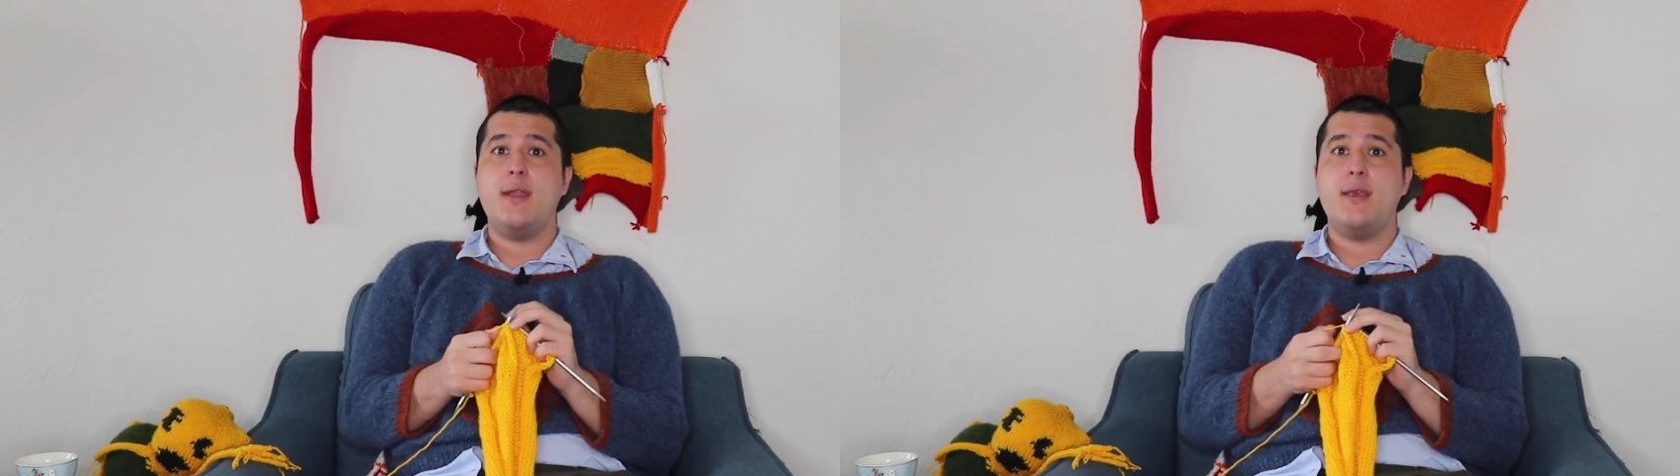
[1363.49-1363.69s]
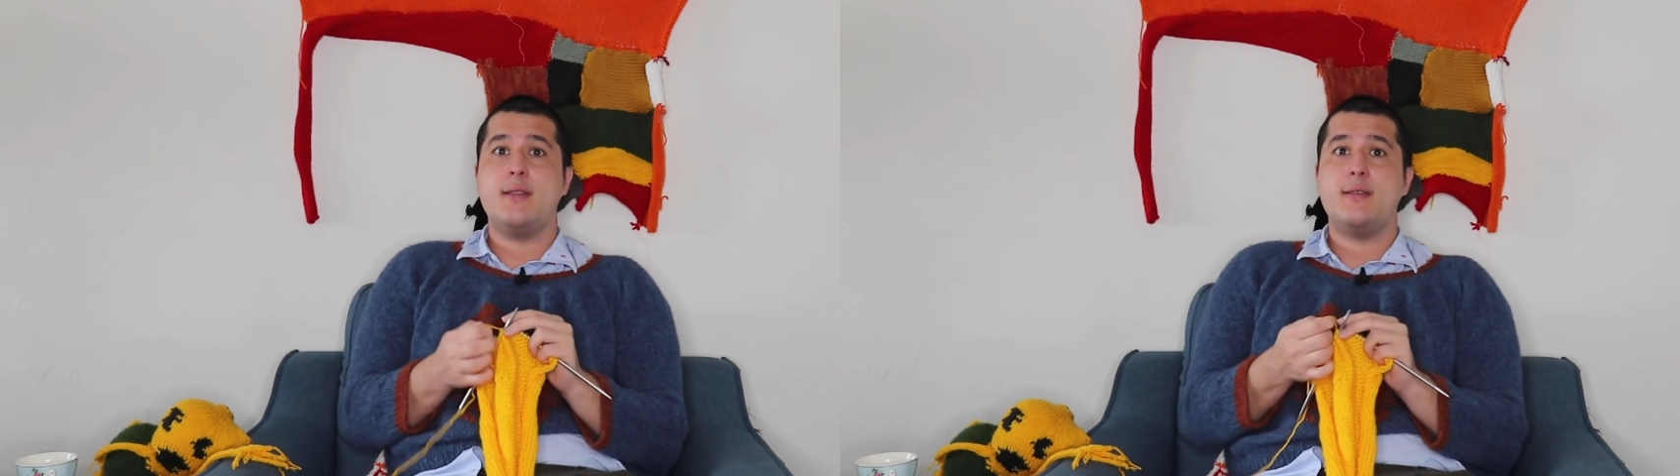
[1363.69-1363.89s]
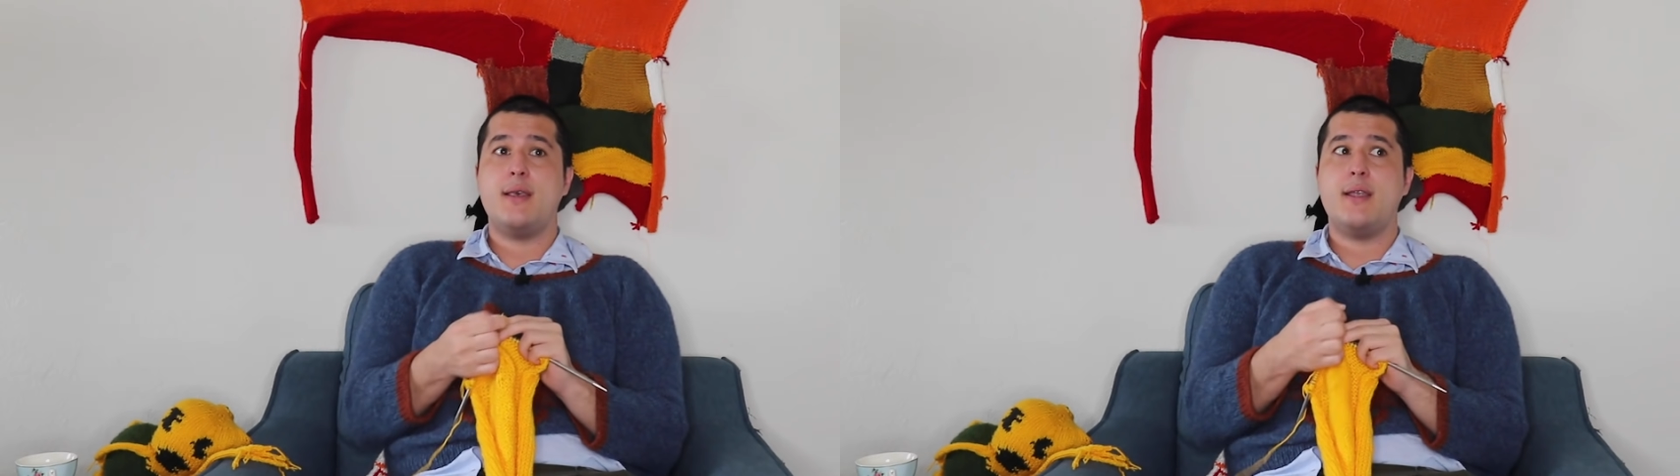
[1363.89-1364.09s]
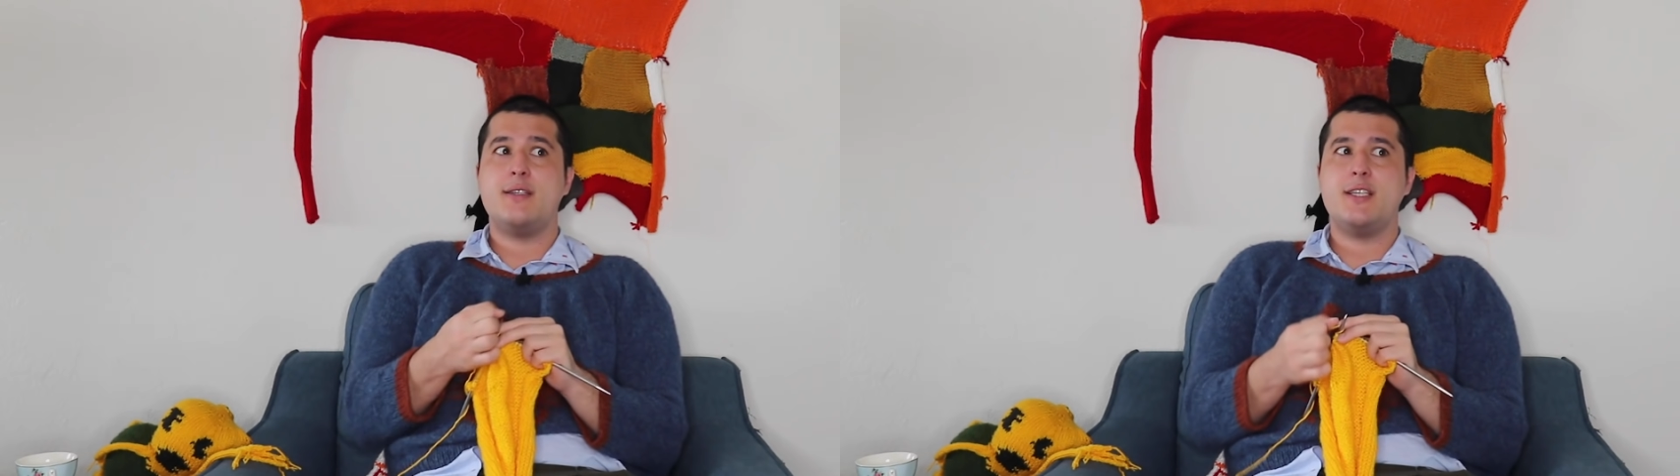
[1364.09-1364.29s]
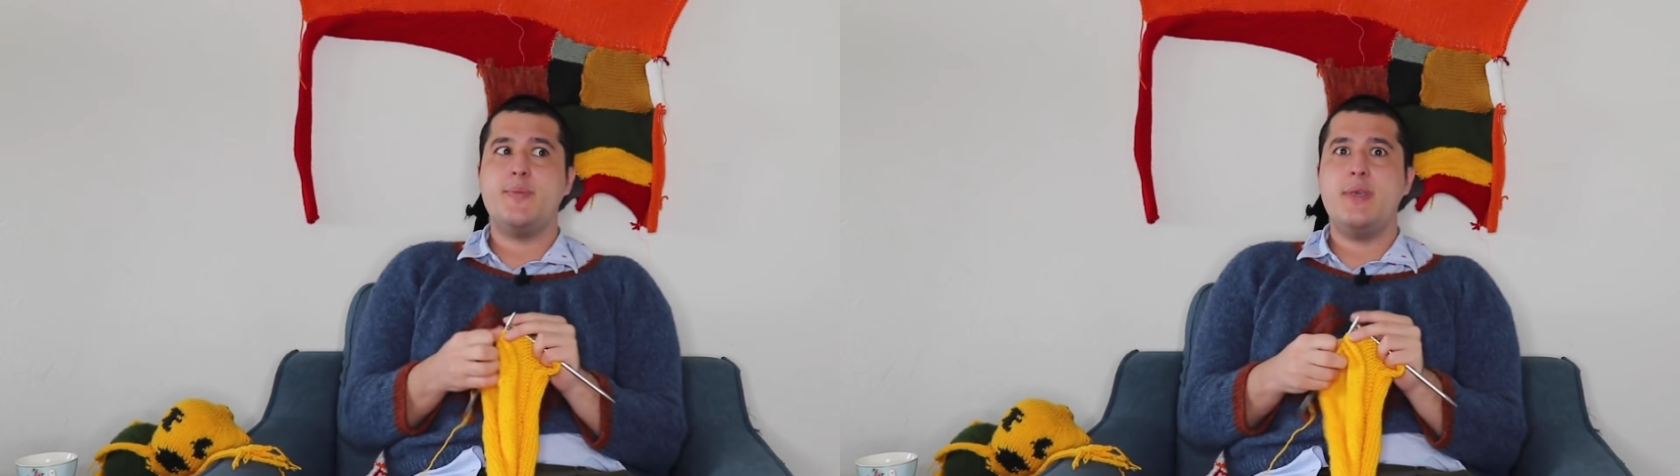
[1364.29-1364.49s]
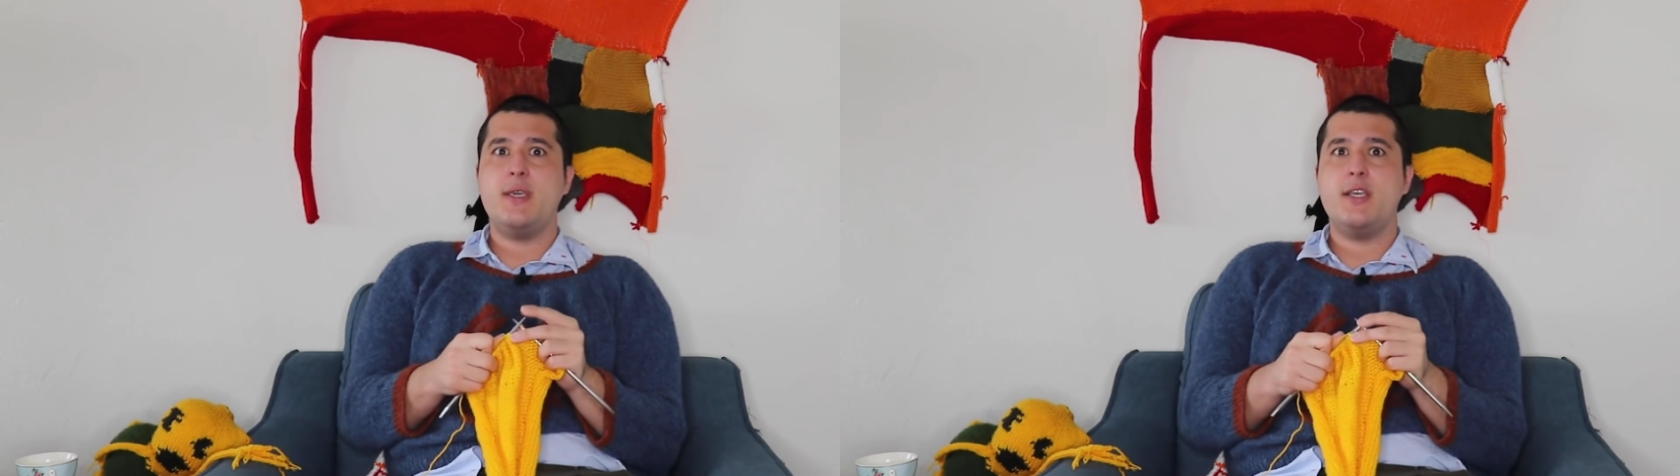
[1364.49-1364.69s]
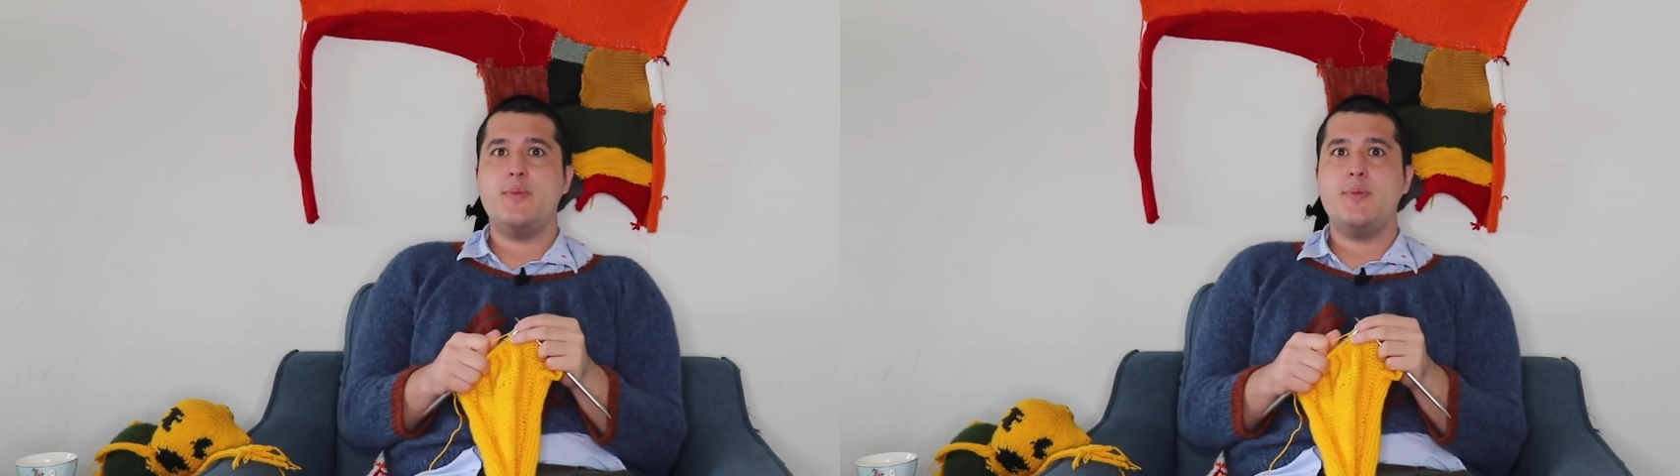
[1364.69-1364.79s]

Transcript: it's that just because